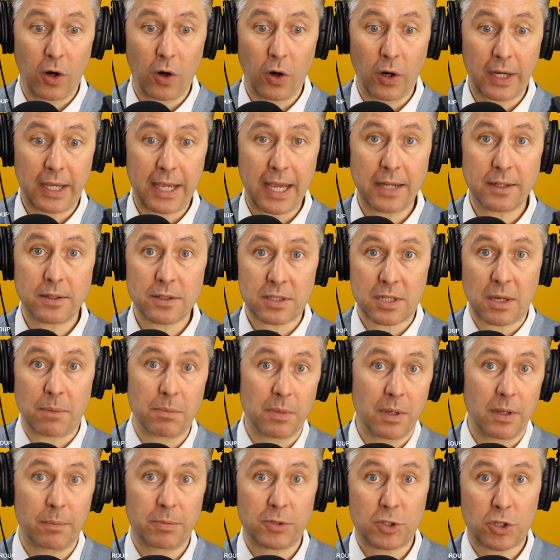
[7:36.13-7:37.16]
or, get some
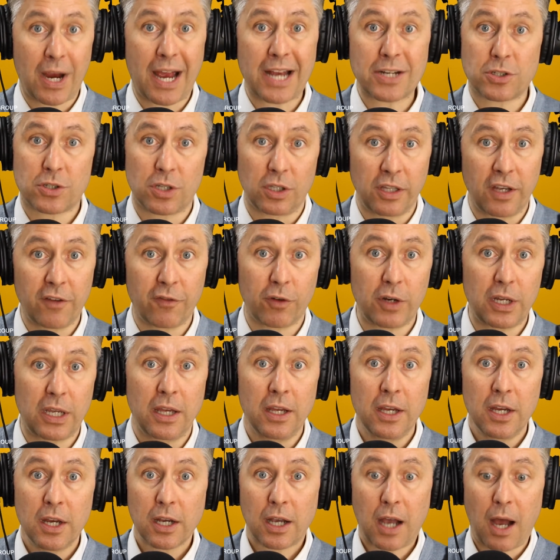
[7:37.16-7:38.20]
trash delivery
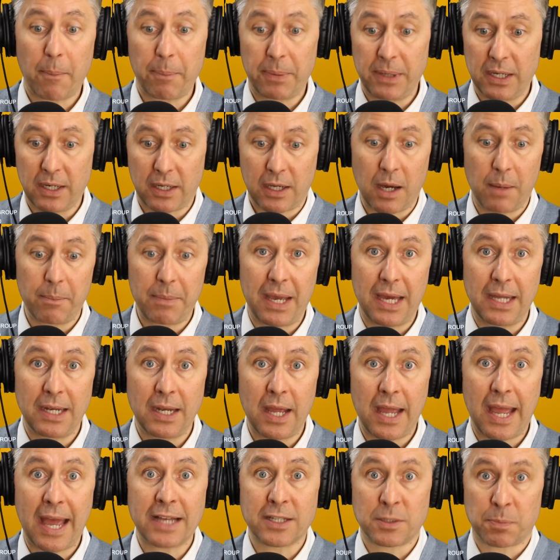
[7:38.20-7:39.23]
company to come
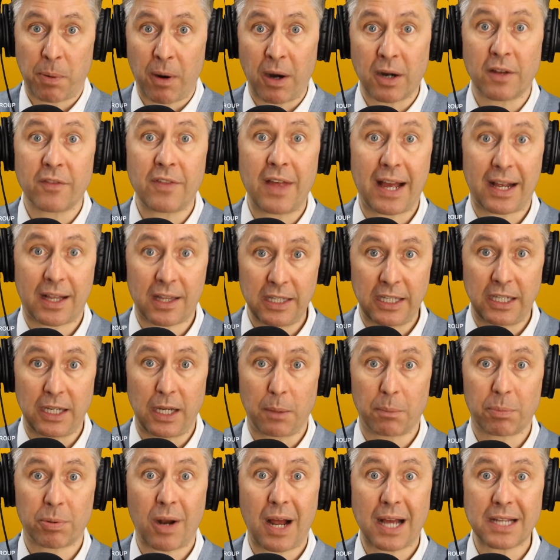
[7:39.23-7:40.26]
in as part of that
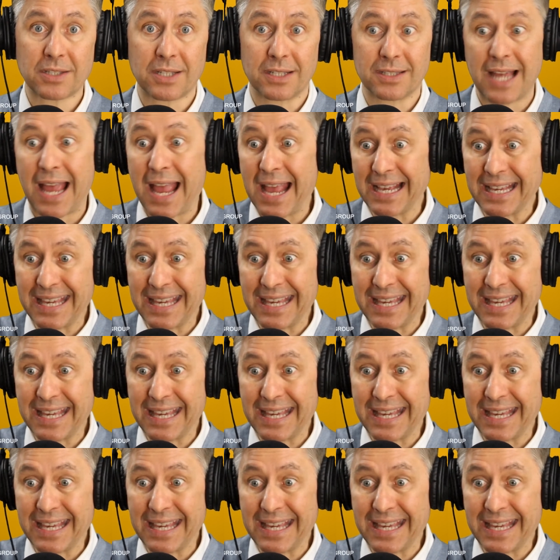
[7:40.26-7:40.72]
cleaning process.